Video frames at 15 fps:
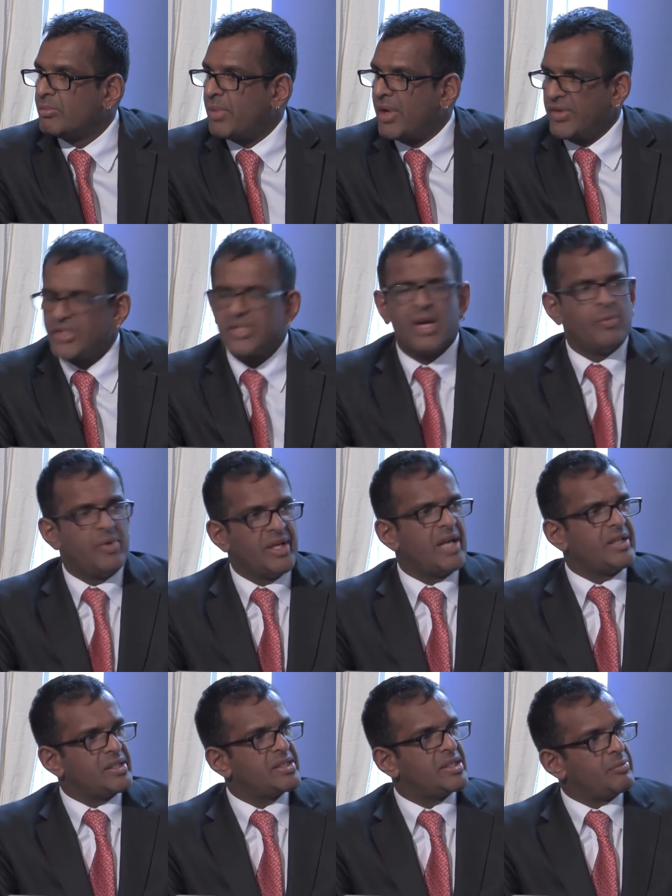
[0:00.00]
By the time we
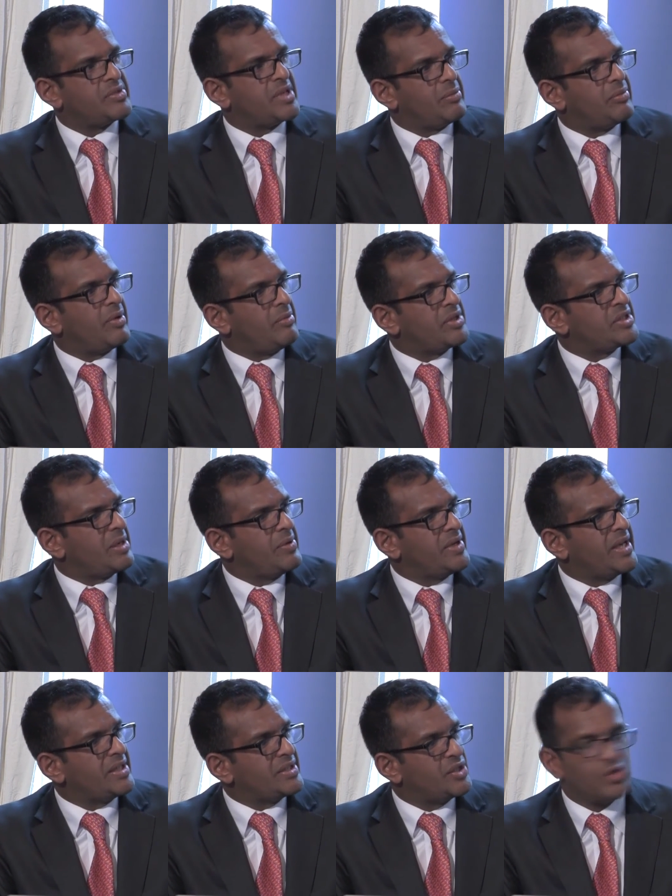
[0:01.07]
get to September, by the time we
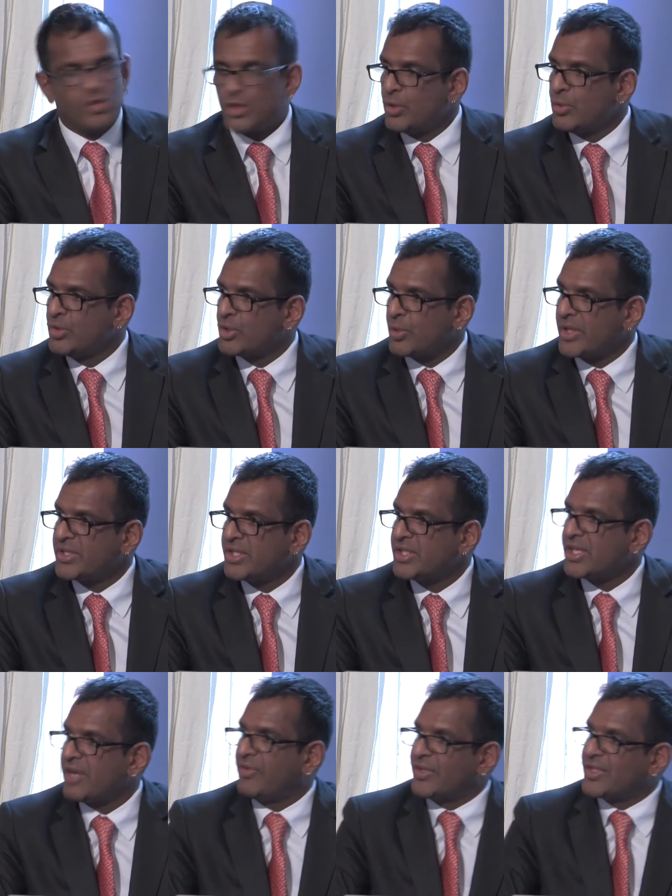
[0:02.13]
get to June
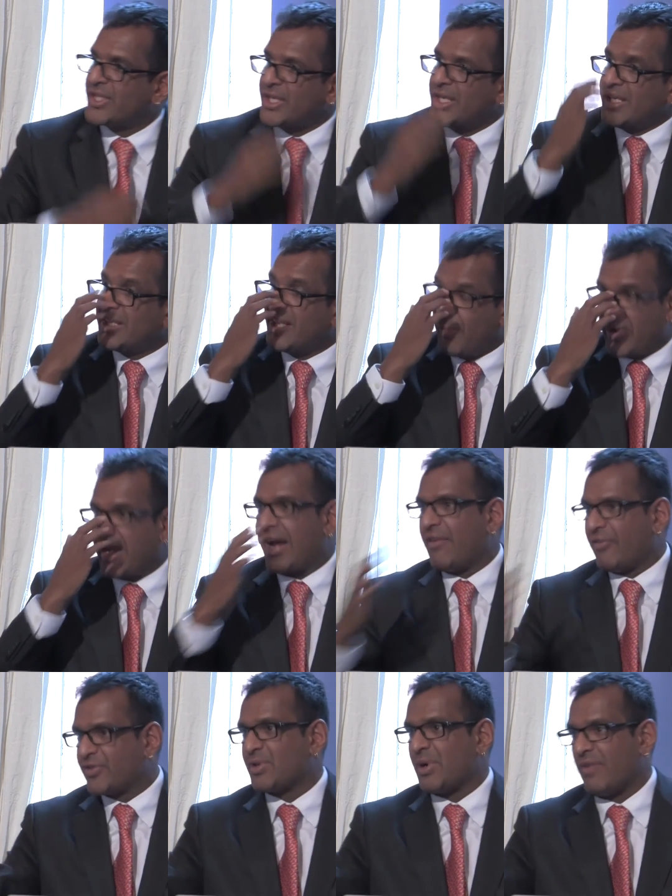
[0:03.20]
2017, then we
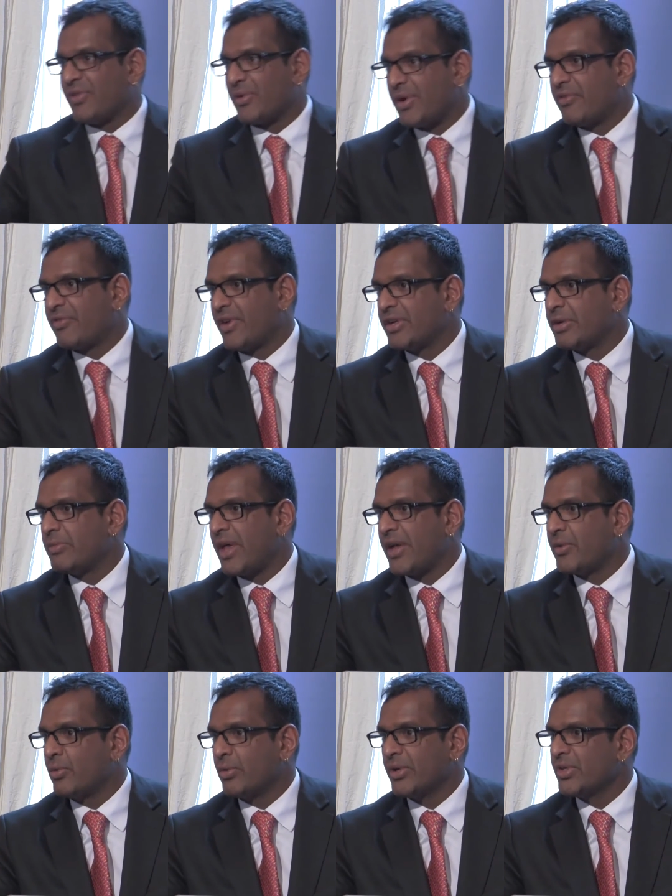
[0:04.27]
have to have the referendum
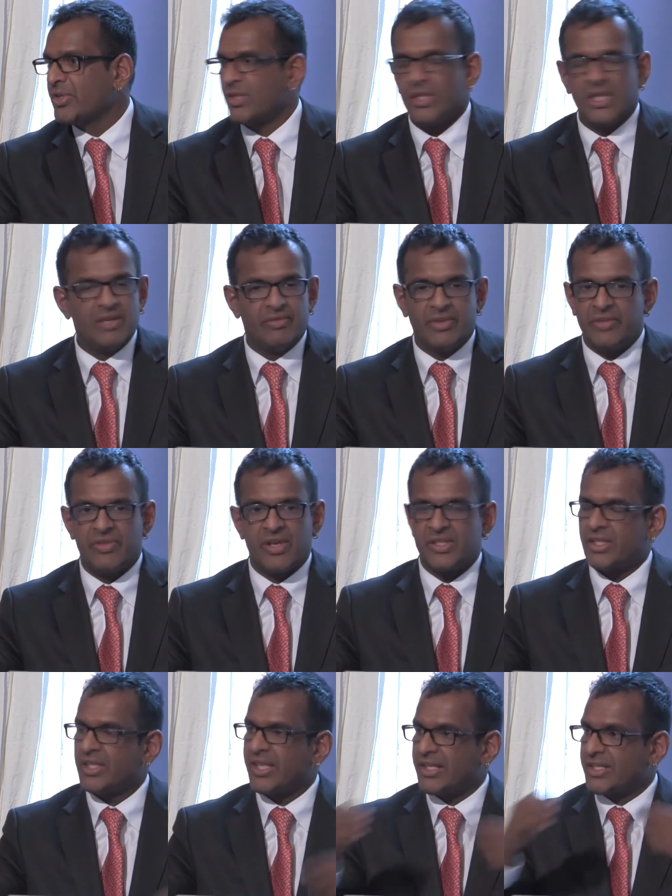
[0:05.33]
that August, and even if
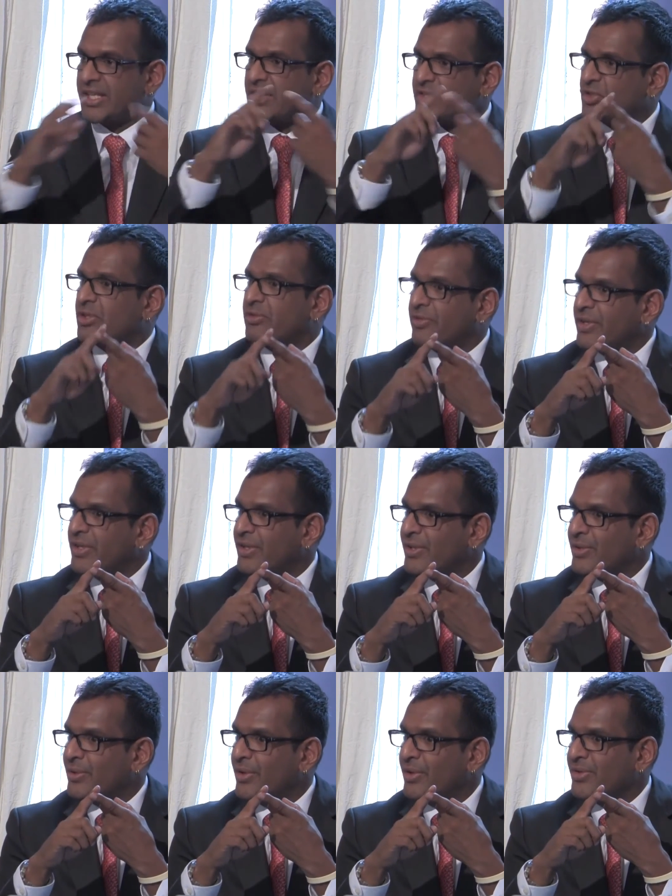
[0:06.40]
there's a catastrophe in
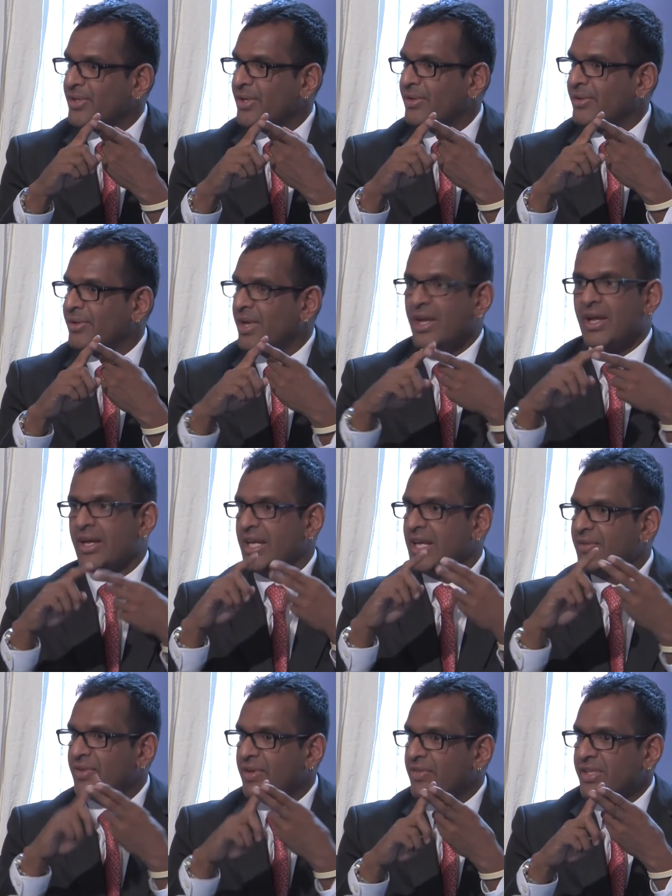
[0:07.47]
the Eurozone,
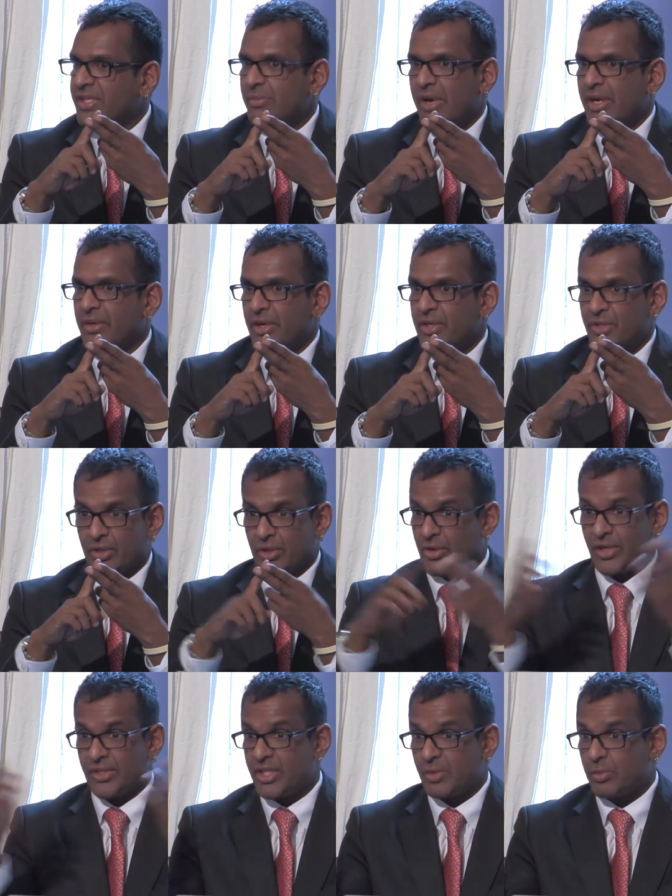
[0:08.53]
even if there's a migration
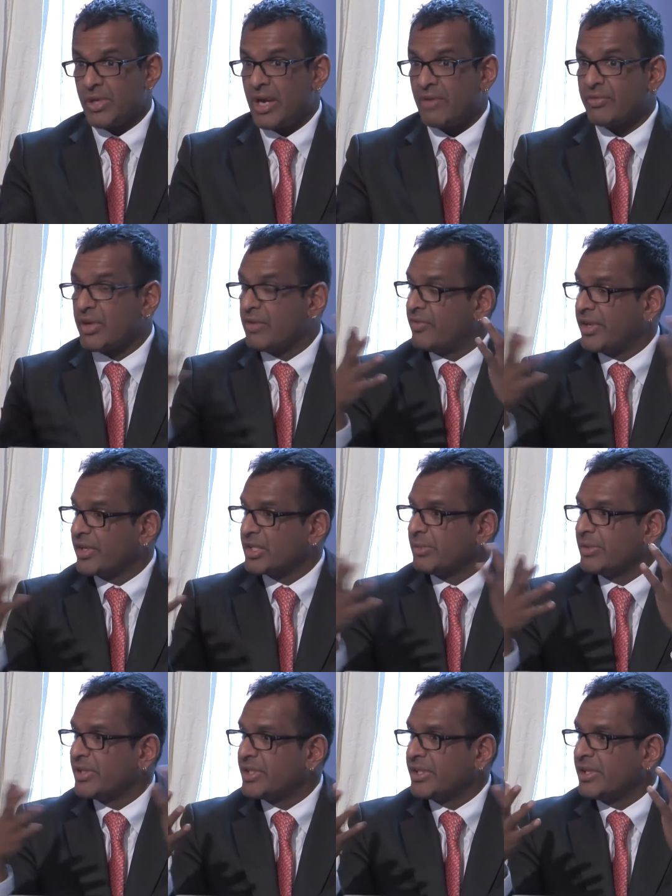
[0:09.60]
crisis, we have no
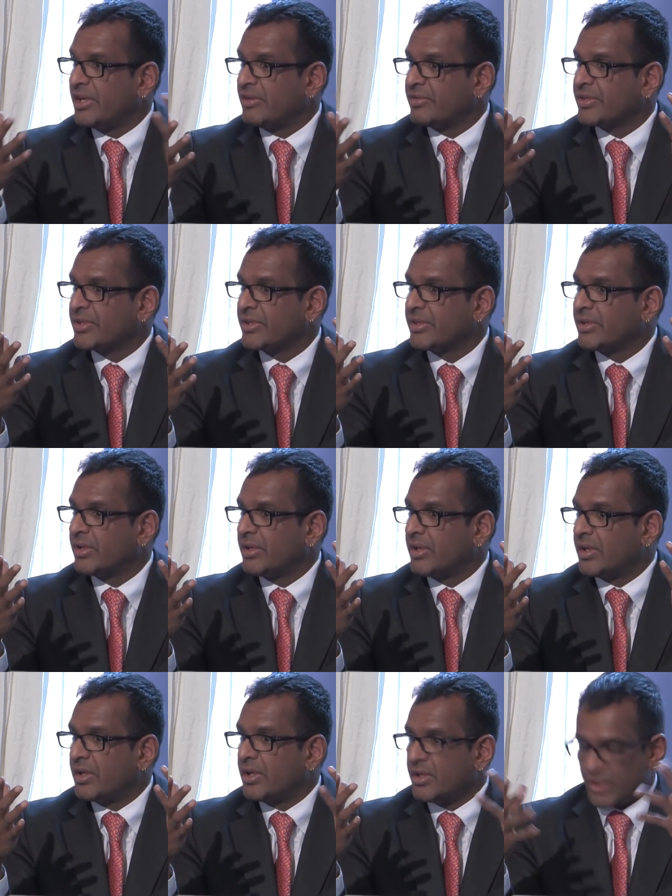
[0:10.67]
flexibility left.
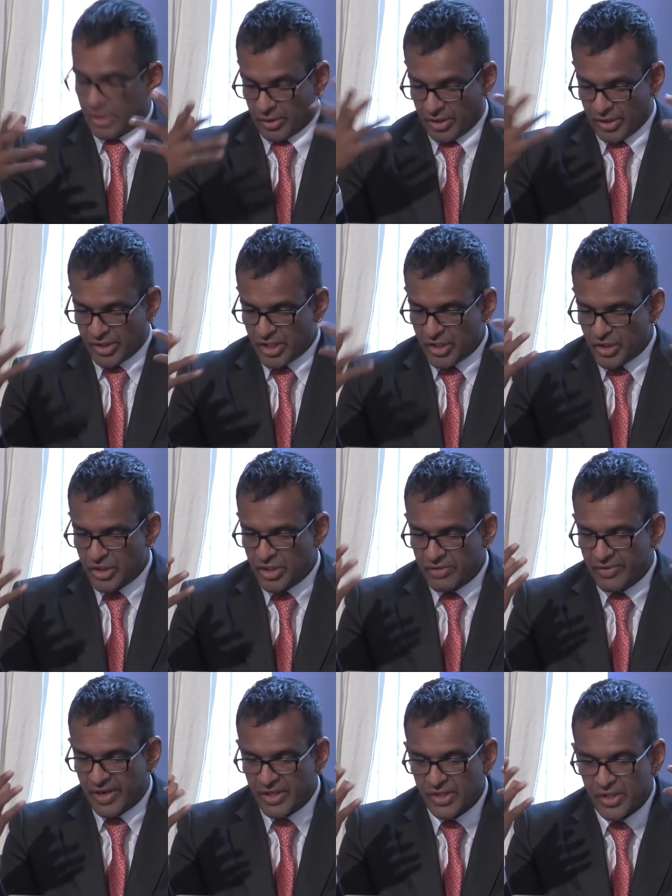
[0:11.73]
So contingent
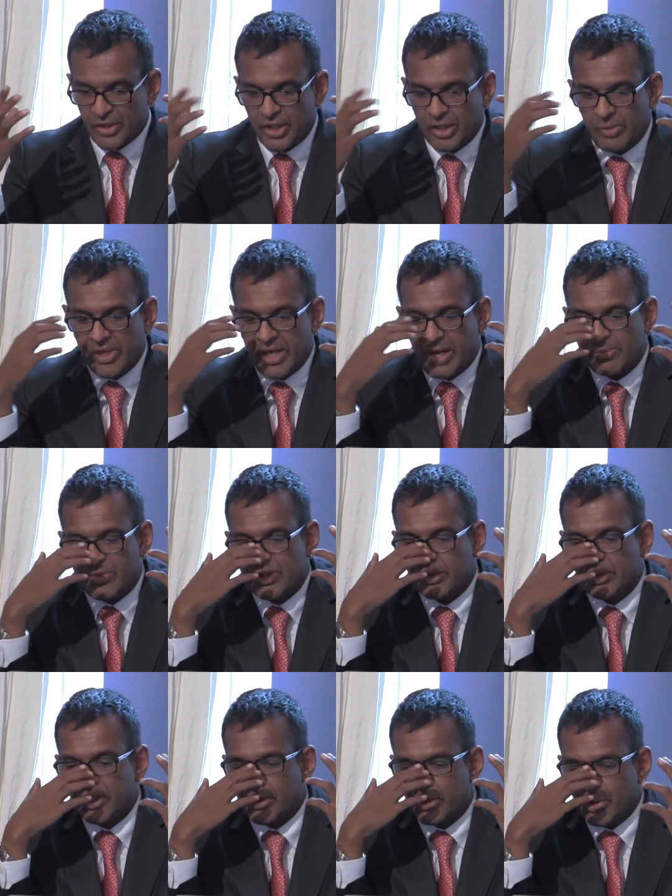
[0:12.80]
events are going to be
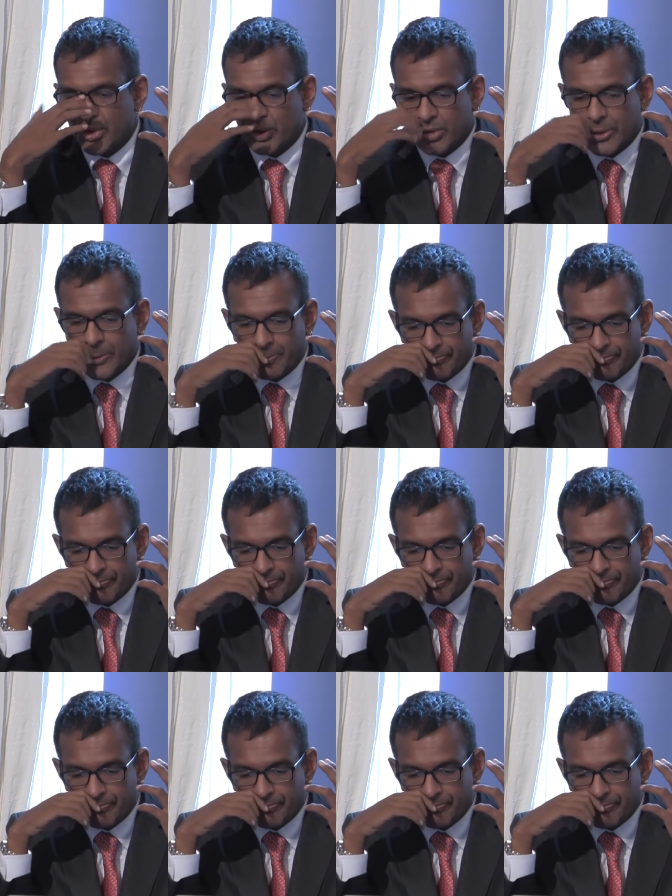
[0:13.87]
absolutely crucial.